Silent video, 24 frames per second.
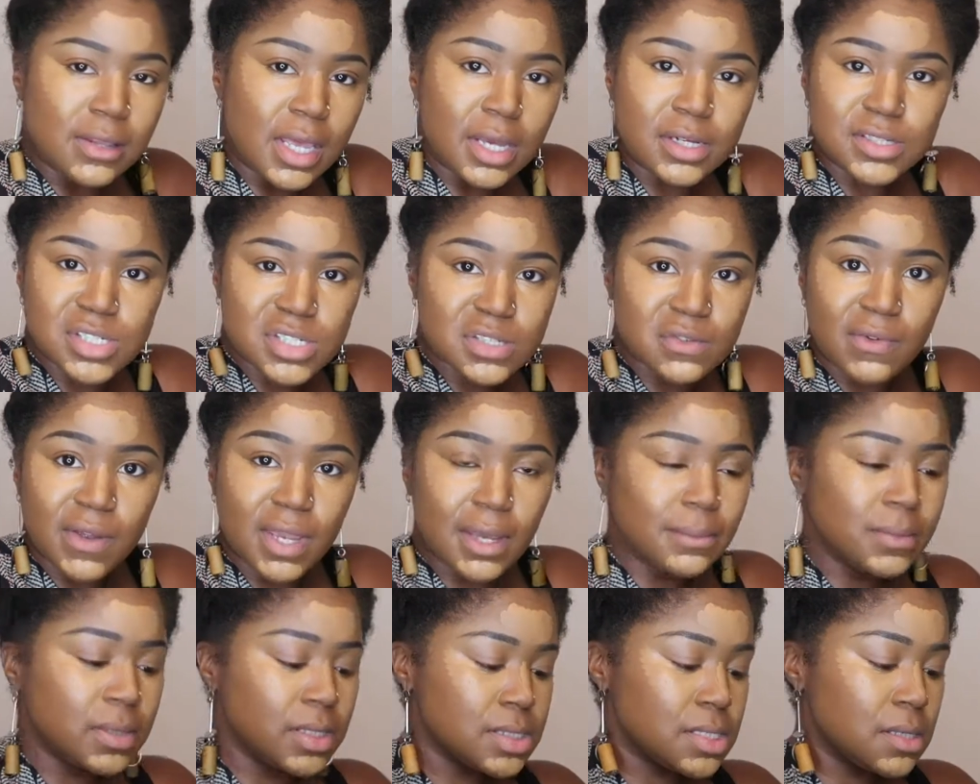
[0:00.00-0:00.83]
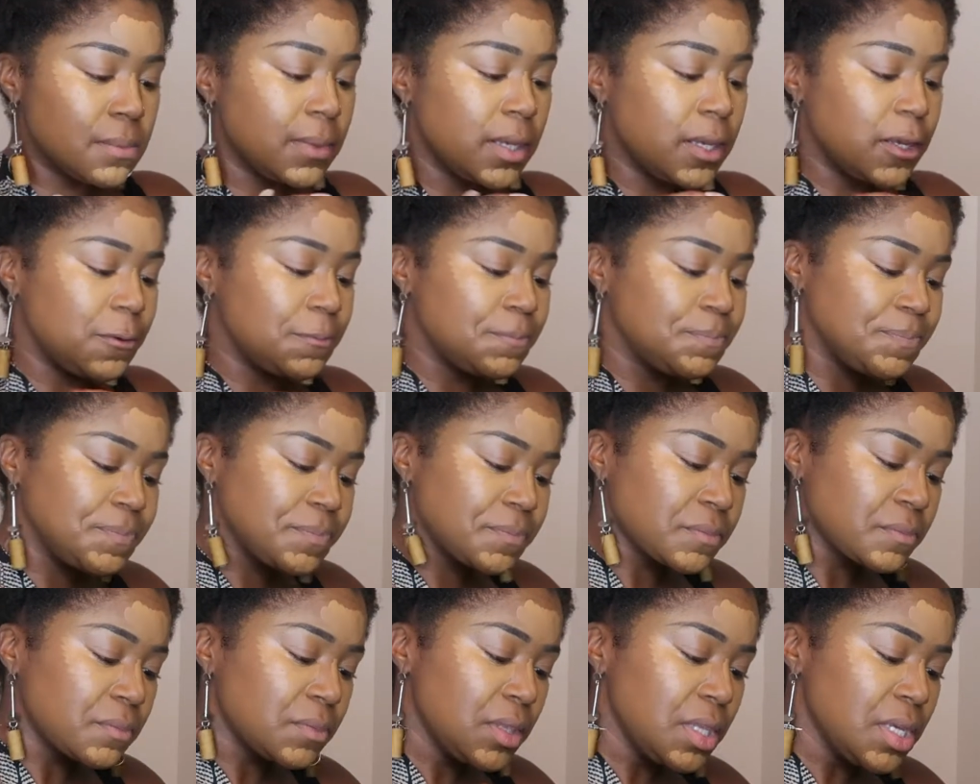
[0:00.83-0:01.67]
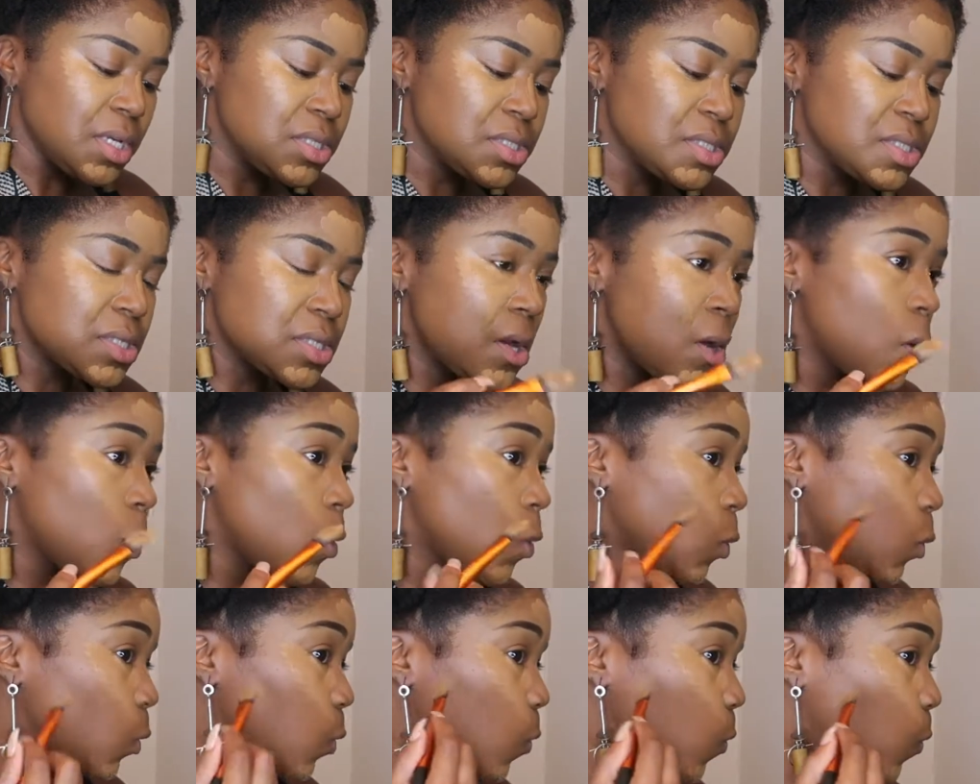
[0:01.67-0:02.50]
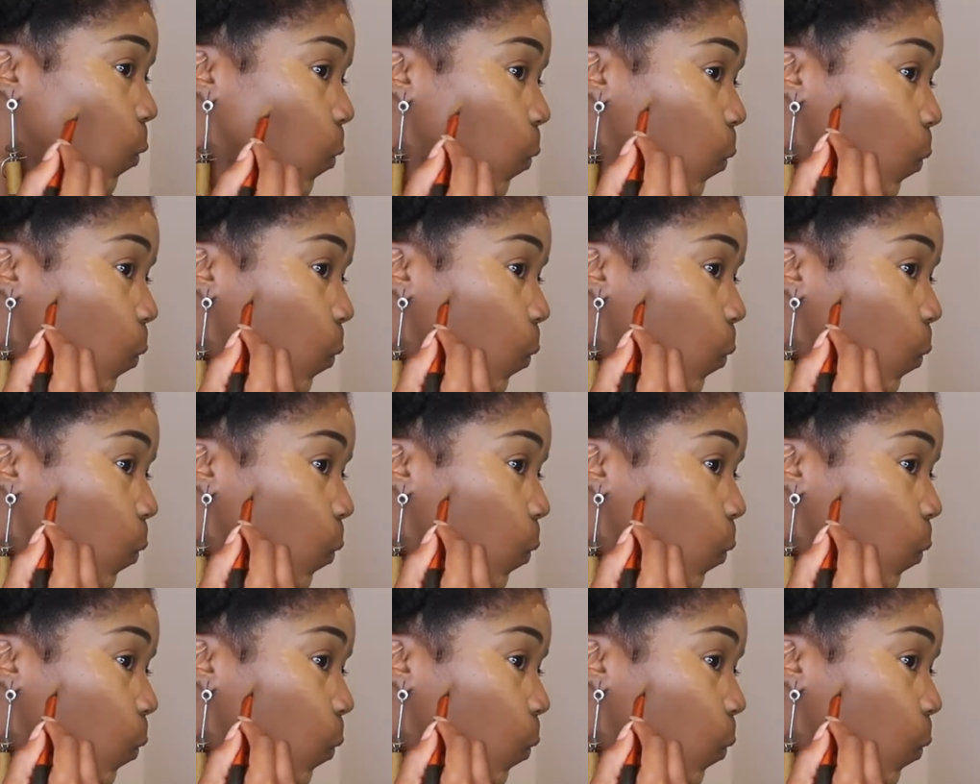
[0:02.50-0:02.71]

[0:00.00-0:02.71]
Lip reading: they're just family to me. So